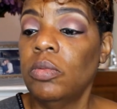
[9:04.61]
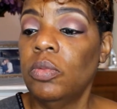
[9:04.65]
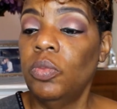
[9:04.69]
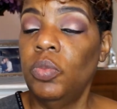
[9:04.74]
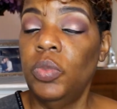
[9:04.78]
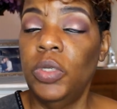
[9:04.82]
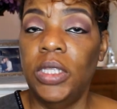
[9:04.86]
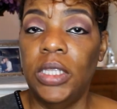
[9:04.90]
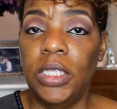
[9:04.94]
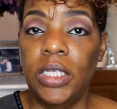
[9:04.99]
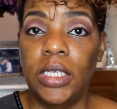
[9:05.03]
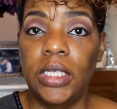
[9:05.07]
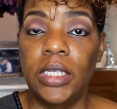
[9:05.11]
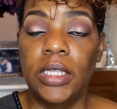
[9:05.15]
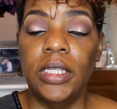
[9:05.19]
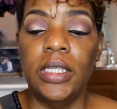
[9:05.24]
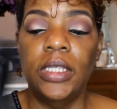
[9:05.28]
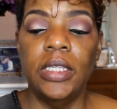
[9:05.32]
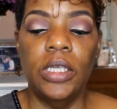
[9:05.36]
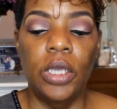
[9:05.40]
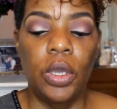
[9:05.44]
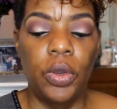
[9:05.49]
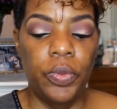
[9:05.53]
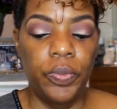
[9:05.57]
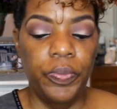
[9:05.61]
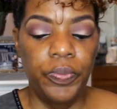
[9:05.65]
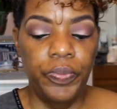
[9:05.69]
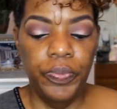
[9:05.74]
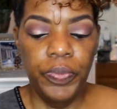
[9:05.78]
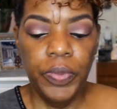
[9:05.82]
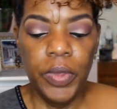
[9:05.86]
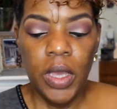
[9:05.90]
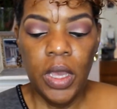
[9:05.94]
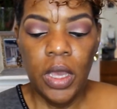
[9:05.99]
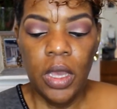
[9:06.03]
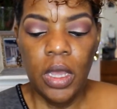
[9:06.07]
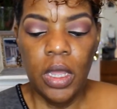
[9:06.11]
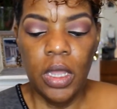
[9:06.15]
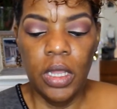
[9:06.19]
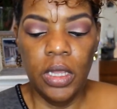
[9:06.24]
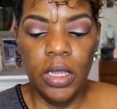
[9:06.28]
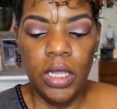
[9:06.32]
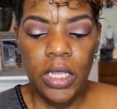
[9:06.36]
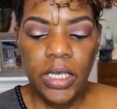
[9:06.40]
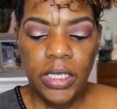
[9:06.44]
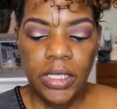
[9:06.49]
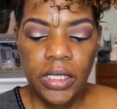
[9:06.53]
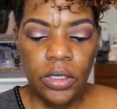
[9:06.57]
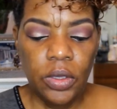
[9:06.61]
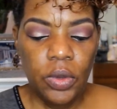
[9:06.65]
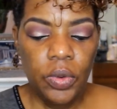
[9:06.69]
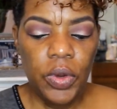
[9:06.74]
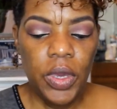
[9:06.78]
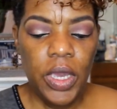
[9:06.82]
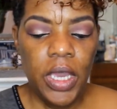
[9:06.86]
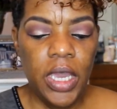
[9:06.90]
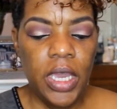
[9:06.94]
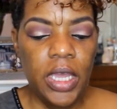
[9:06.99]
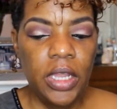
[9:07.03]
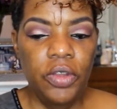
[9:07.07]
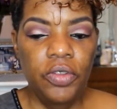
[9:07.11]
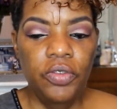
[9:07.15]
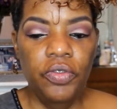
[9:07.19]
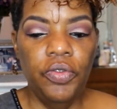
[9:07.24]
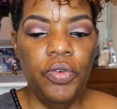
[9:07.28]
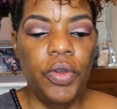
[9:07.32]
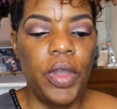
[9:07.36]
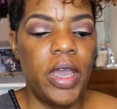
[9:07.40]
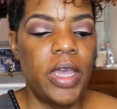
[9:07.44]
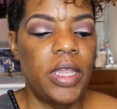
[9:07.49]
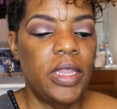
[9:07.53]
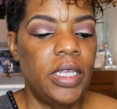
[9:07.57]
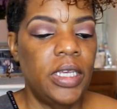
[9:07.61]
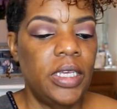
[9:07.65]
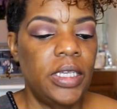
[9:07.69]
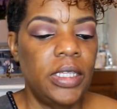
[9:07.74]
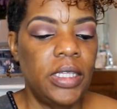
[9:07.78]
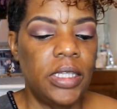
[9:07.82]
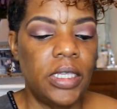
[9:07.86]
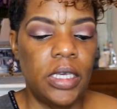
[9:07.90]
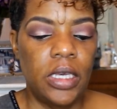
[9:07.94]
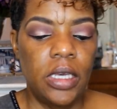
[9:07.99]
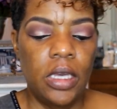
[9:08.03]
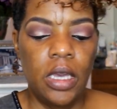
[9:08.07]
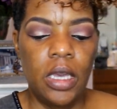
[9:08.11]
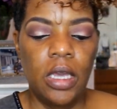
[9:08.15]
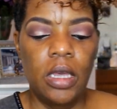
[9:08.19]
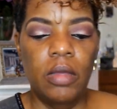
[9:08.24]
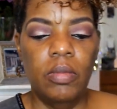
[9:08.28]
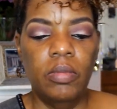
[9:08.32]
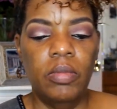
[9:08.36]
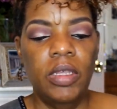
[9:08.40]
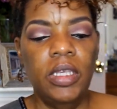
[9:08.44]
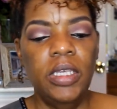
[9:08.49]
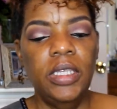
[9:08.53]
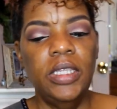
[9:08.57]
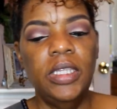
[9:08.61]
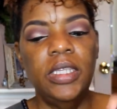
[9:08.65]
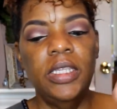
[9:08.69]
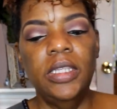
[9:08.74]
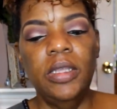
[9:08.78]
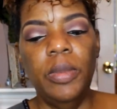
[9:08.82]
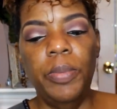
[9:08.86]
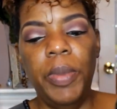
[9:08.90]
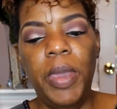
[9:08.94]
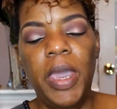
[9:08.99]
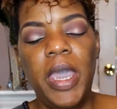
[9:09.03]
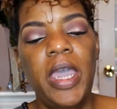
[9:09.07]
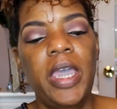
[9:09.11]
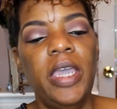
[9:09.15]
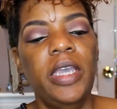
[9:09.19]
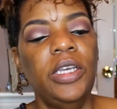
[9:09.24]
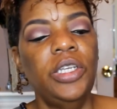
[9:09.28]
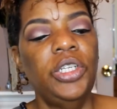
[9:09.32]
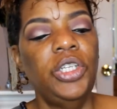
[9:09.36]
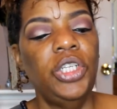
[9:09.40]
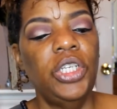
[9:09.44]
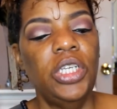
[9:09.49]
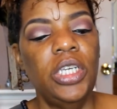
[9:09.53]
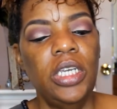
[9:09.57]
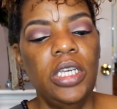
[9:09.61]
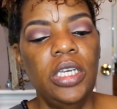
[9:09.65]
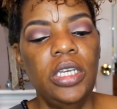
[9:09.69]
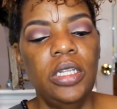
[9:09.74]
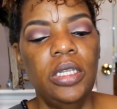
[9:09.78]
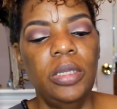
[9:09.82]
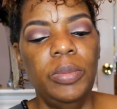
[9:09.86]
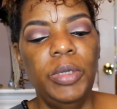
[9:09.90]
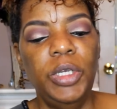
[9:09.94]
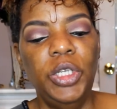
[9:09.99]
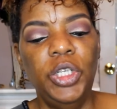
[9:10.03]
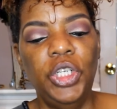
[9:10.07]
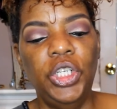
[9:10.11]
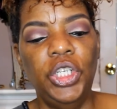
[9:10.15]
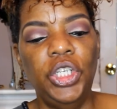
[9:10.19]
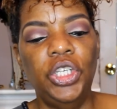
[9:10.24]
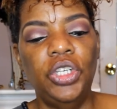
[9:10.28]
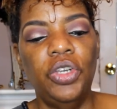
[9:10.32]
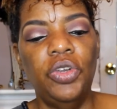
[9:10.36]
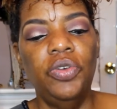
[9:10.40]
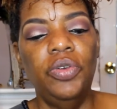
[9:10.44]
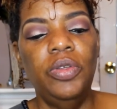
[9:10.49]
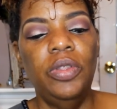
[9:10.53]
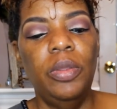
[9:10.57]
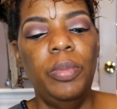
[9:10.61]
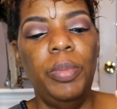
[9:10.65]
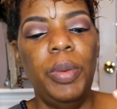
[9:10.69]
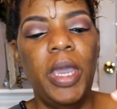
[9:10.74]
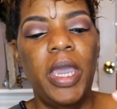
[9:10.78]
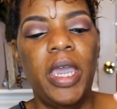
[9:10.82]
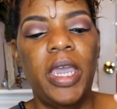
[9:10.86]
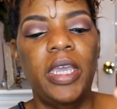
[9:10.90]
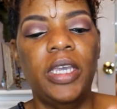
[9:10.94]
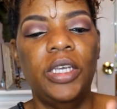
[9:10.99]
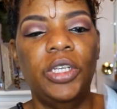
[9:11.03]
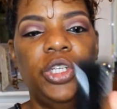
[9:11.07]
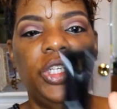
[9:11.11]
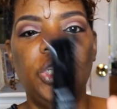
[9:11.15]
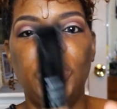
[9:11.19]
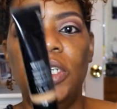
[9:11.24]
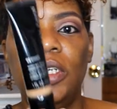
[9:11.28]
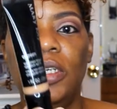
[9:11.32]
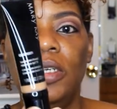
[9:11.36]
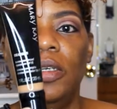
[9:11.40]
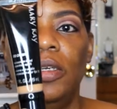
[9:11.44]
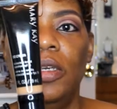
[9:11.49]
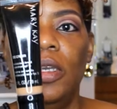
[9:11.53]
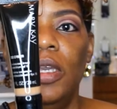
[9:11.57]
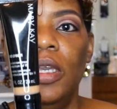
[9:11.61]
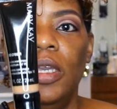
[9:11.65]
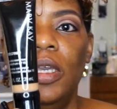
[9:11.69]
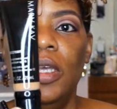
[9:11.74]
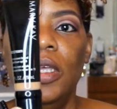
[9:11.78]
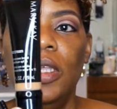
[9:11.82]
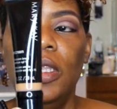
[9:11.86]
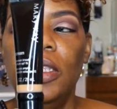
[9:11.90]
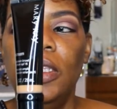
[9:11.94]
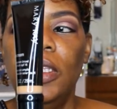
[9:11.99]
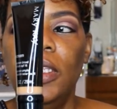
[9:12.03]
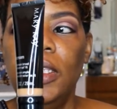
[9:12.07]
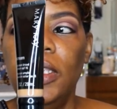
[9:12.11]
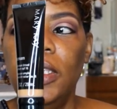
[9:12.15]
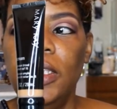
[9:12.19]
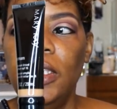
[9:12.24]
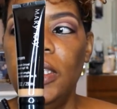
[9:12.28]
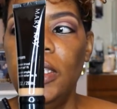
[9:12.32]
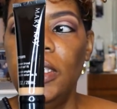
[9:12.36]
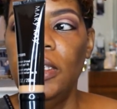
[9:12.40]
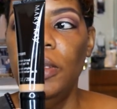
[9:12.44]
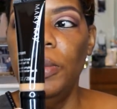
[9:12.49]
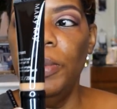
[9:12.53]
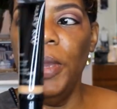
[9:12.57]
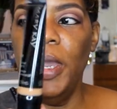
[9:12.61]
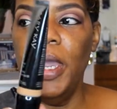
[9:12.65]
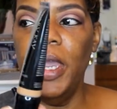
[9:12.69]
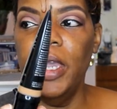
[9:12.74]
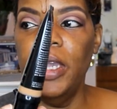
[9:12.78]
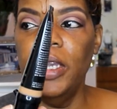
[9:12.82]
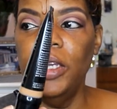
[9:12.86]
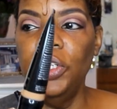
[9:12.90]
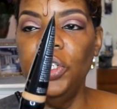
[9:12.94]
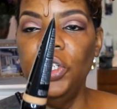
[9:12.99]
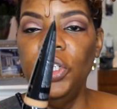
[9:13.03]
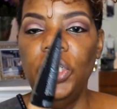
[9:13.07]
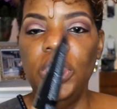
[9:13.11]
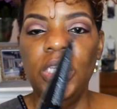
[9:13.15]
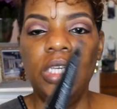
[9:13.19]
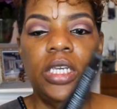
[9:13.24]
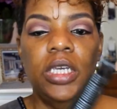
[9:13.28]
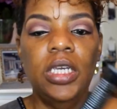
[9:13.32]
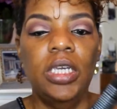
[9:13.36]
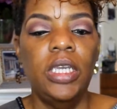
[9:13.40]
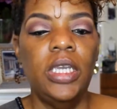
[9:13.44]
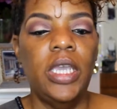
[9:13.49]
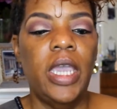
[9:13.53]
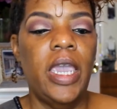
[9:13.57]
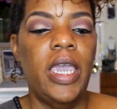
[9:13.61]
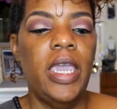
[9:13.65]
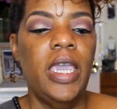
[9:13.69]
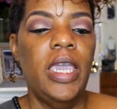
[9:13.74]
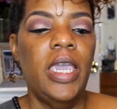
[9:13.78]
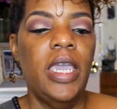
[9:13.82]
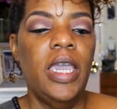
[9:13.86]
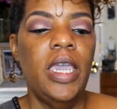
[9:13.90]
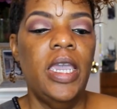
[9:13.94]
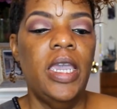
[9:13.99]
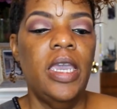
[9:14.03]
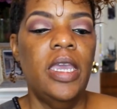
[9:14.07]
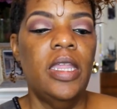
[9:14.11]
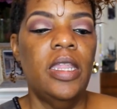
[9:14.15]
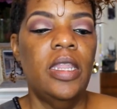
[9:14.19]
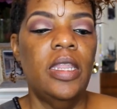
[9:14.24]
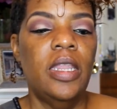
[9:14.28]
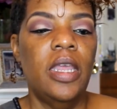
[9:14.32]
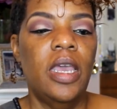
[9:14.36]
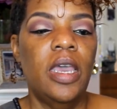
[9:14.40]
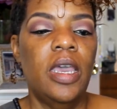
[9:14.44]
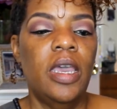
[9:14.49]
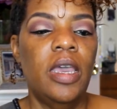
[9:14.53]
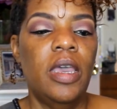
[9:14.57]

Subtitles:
with this. So let's go ahead and try this. This is the packaging. Let me just show you the packaging. This is the packaging. And